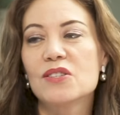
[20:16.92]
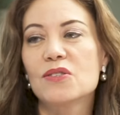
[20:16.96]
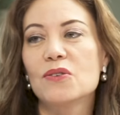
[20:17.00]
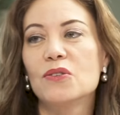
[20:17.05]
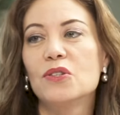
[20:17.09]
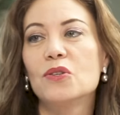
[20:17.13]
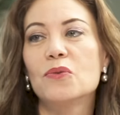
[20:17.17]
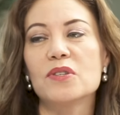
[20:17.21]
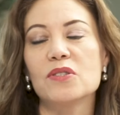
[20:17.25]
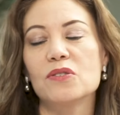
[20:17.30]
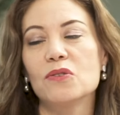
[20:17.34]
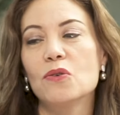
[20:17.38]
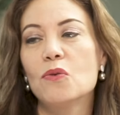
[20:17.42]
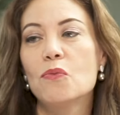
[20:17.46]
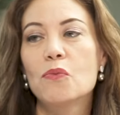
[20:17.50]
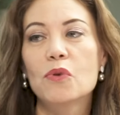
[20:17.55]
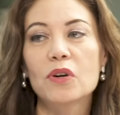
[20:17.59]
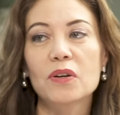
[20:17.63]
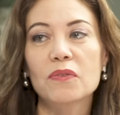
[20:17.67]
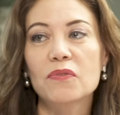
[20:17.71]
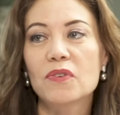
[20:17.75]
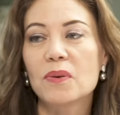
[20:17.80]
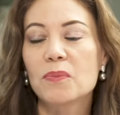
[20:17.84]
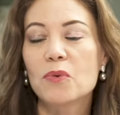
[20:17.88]
So there was no
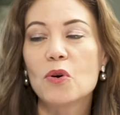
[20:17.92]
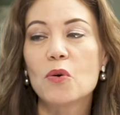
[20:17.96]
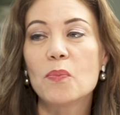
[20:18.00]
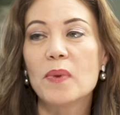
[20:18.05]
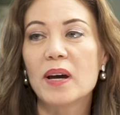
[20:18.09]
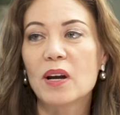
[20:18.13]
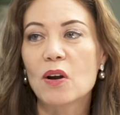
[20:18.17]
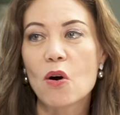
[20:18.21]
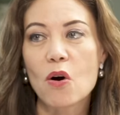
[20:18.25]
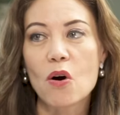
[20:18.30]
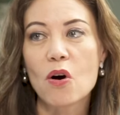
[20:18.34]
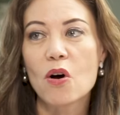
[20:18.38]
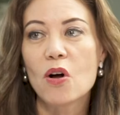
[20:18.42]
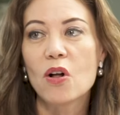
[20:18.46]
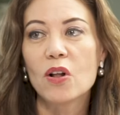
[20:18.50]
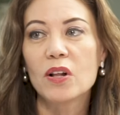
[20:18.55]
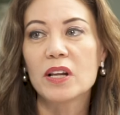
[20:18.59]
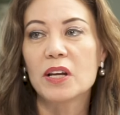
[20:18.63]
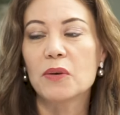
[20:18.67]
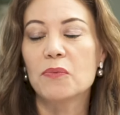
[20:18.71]
work from home at all.